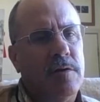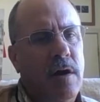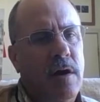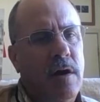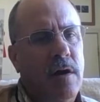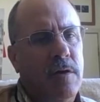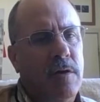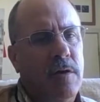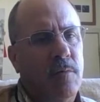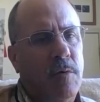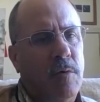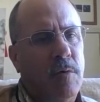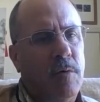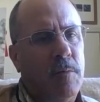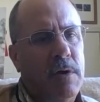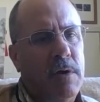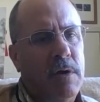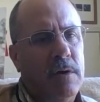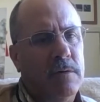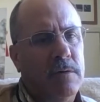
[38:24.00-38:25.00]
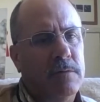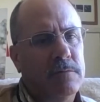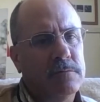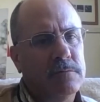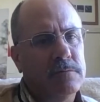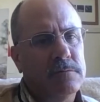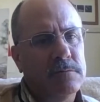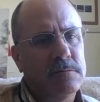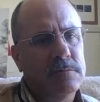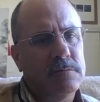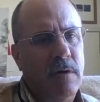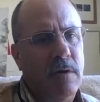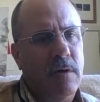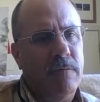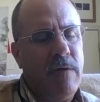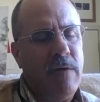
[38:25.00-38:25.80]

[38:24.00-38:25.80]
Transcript: there that would be of